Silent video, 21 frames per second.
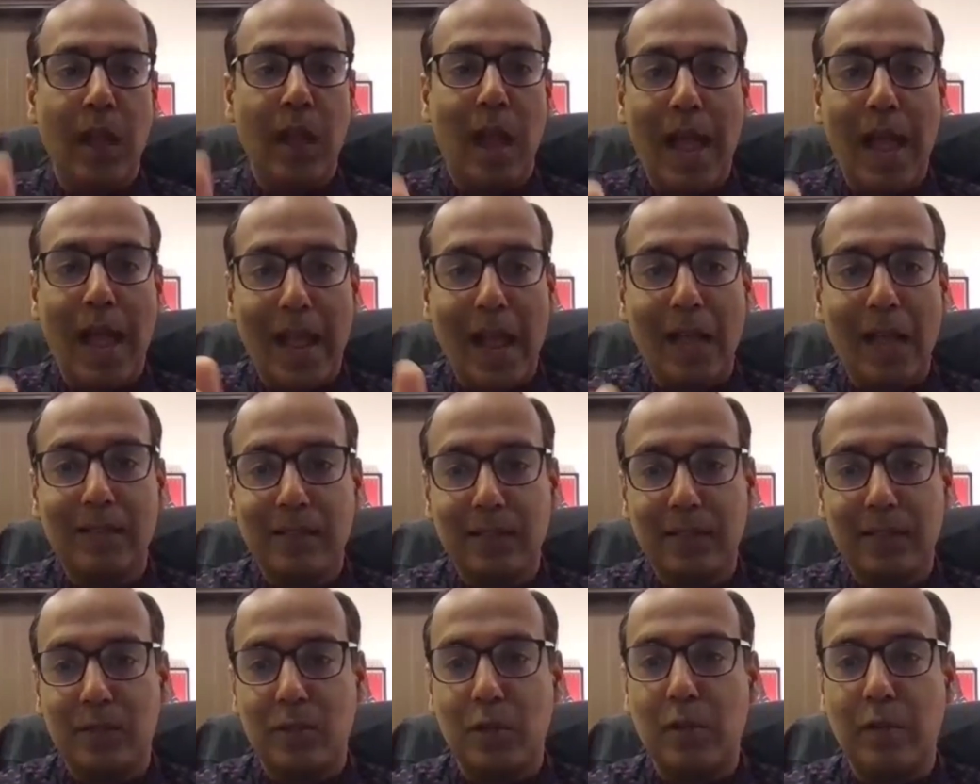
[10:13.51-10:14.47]
I
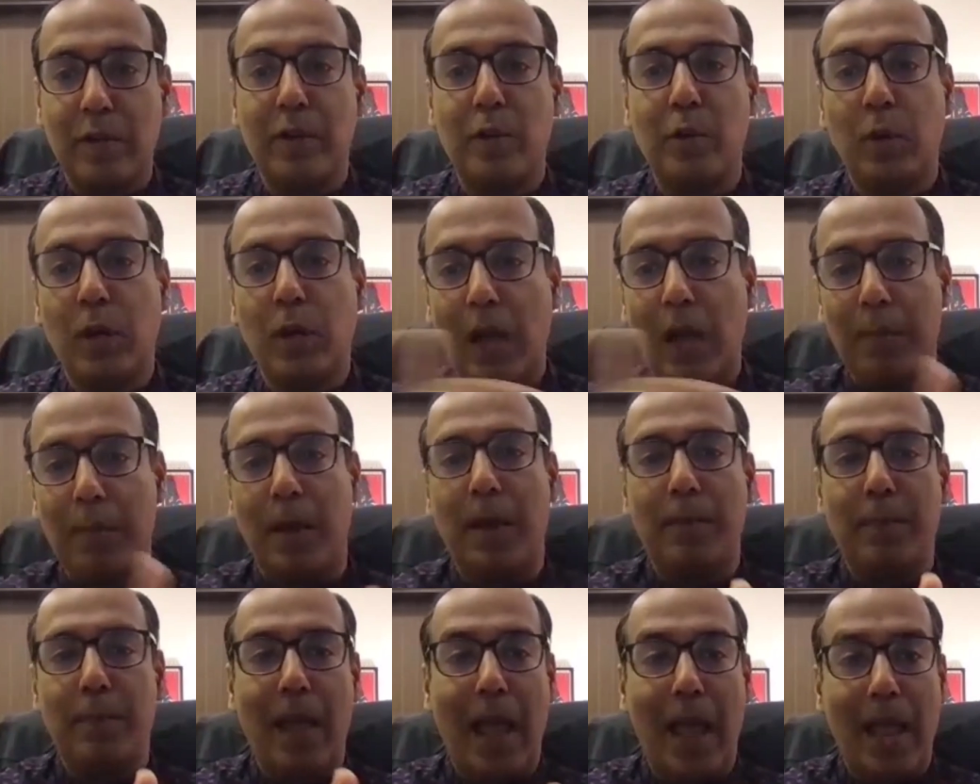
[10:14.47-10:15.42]
ask children to come
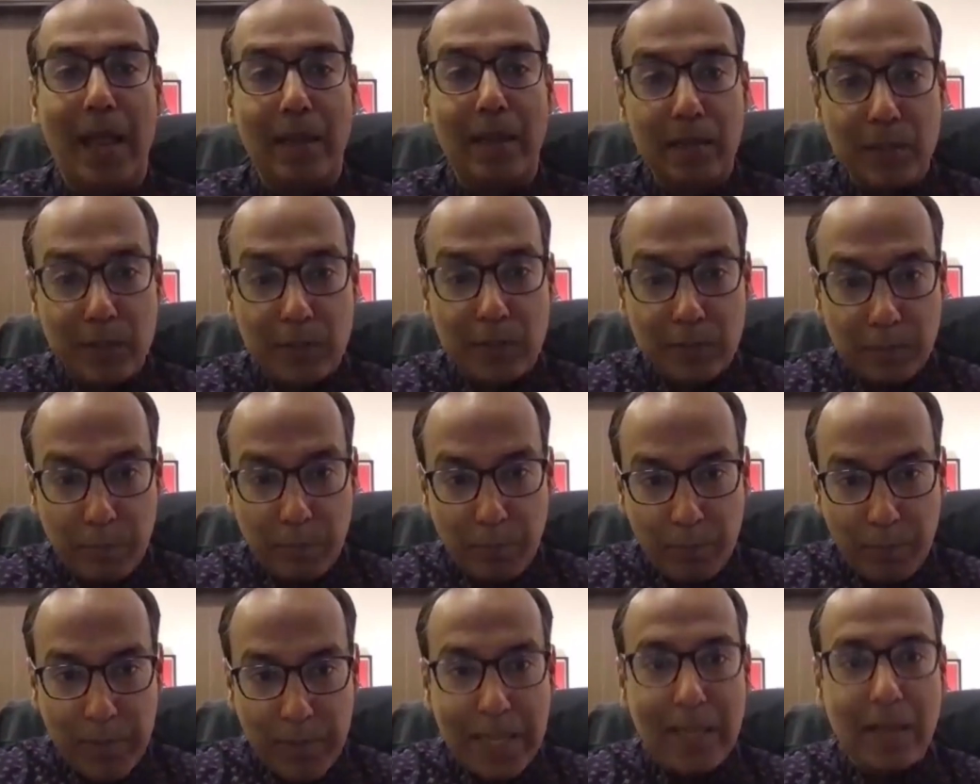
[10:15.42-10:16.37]
up and
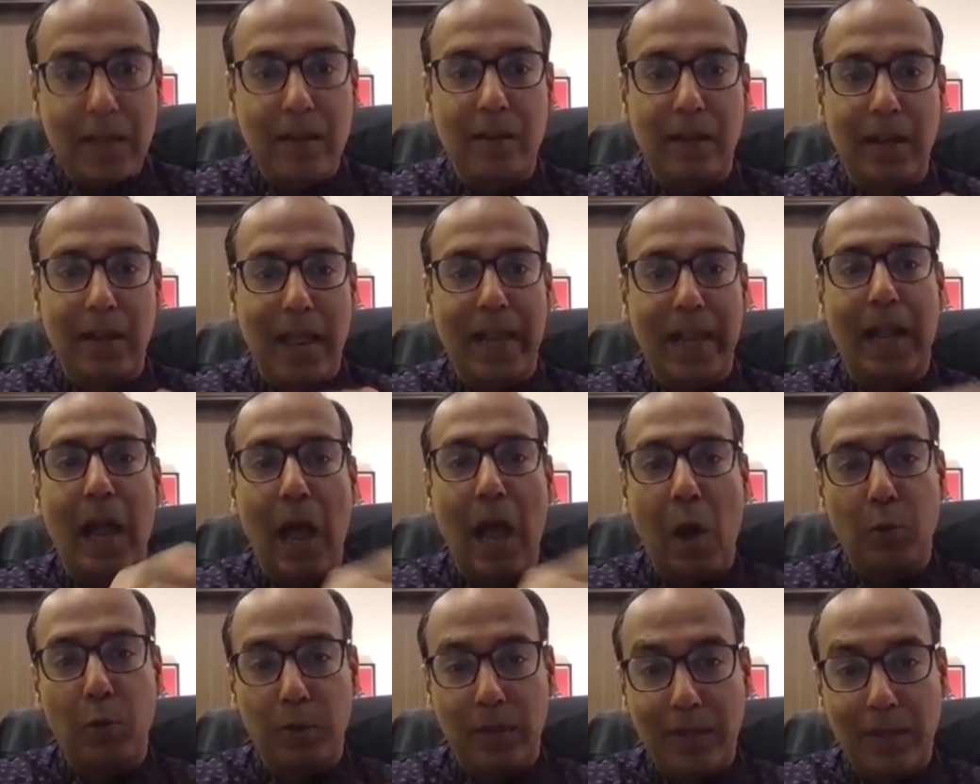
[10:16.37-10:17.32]
speak like
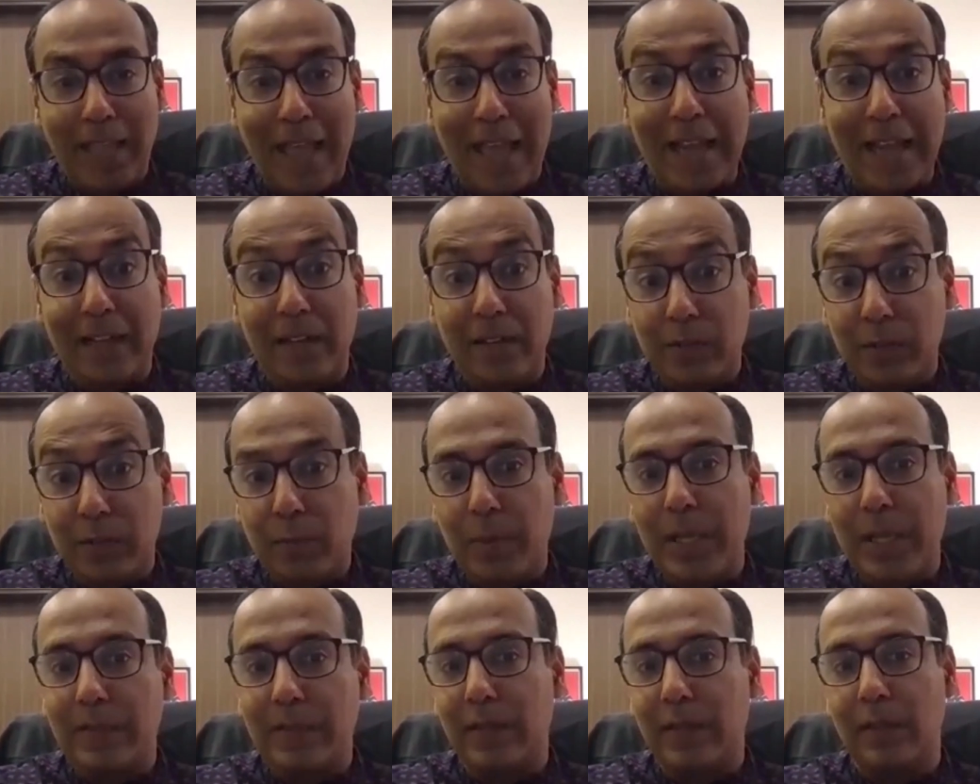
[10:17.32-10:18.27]
how the character
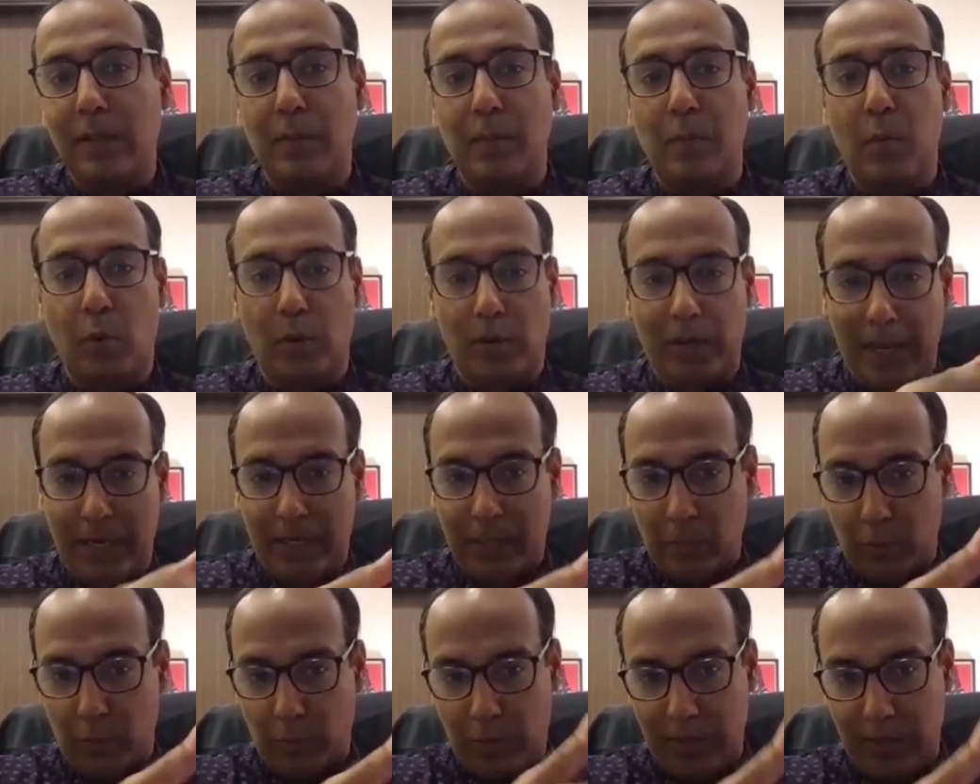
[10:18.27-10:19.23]
speaks in the book. Like,
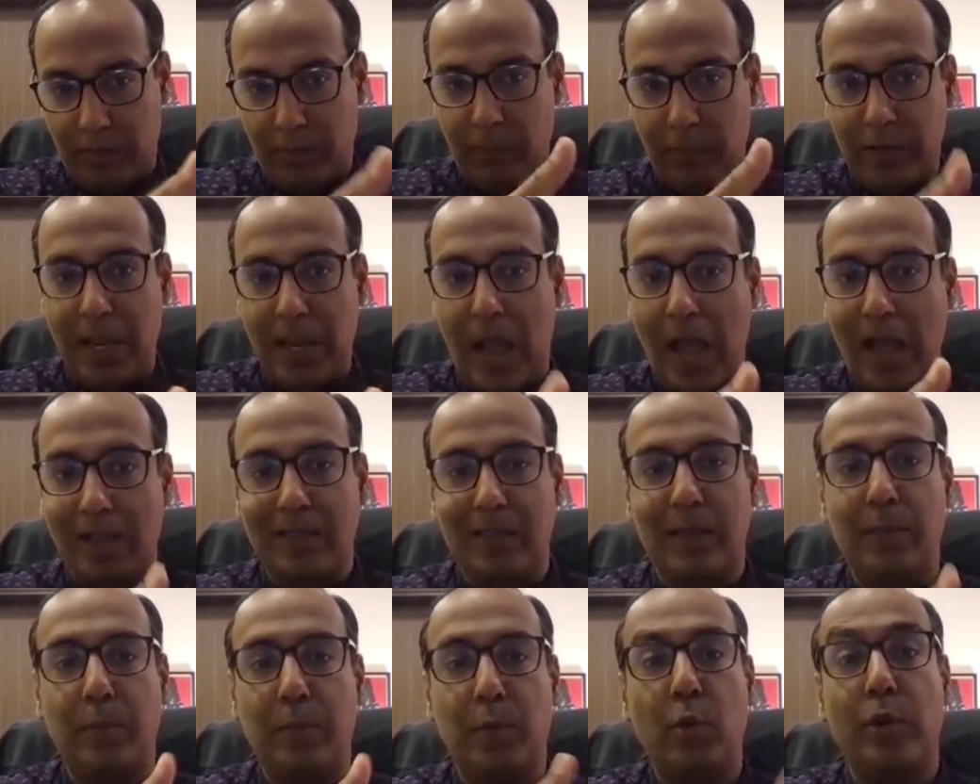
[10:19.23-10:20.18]
we ask
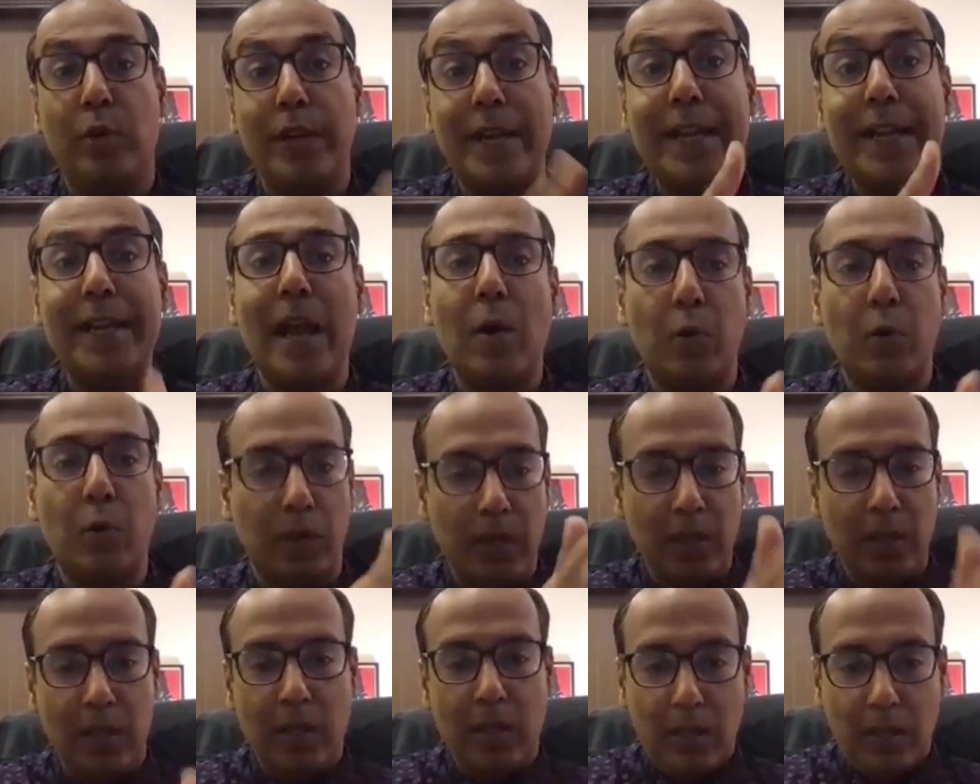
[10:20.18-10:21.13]
them to read out
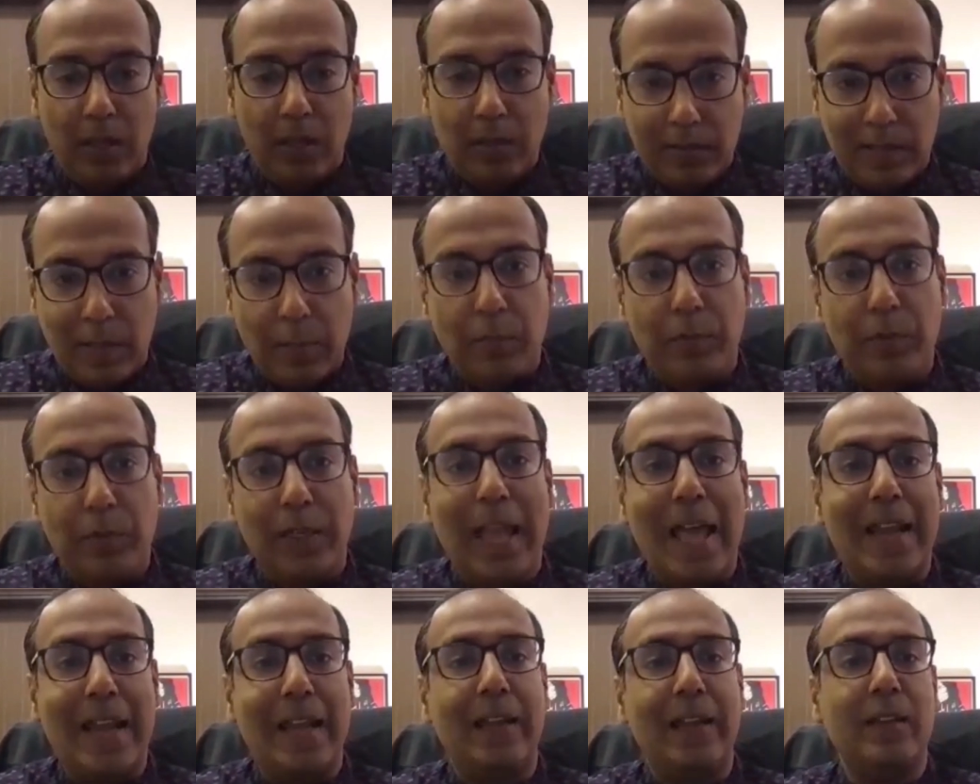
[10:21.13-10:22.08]
some of the
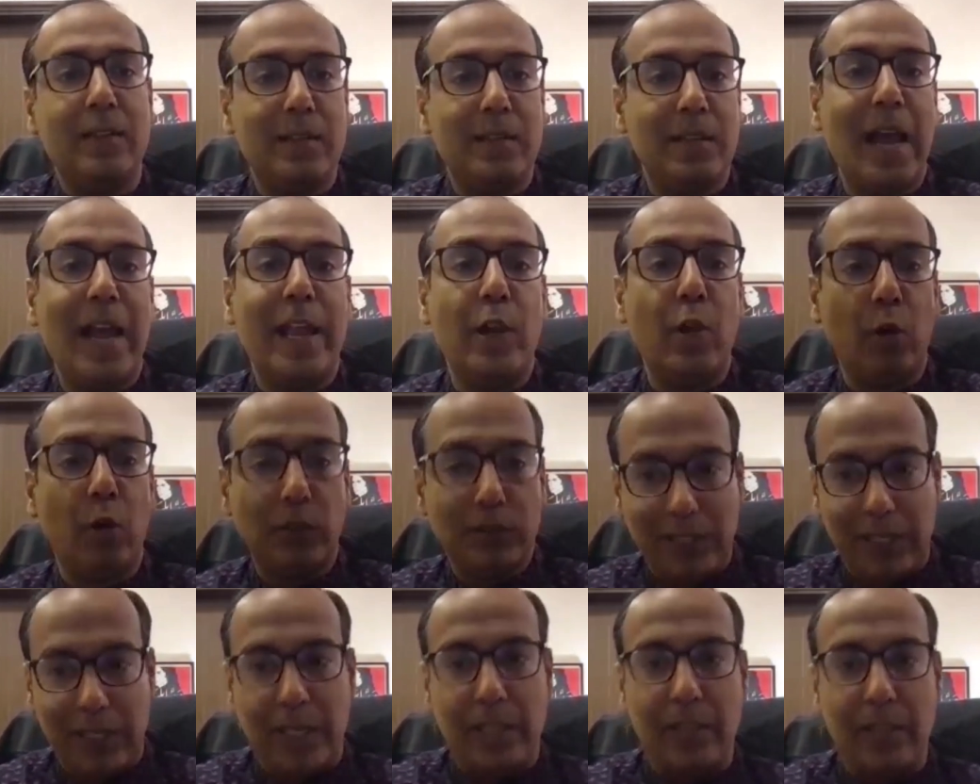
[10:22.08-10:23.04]
characters'
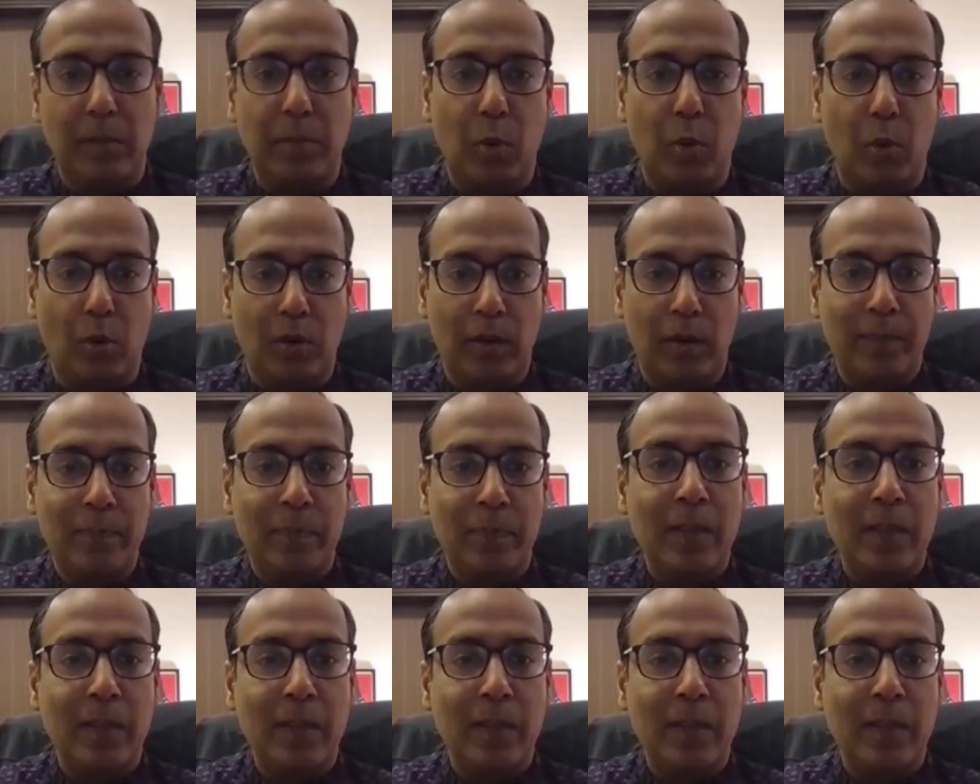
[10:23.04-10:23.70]
dialogues in the book.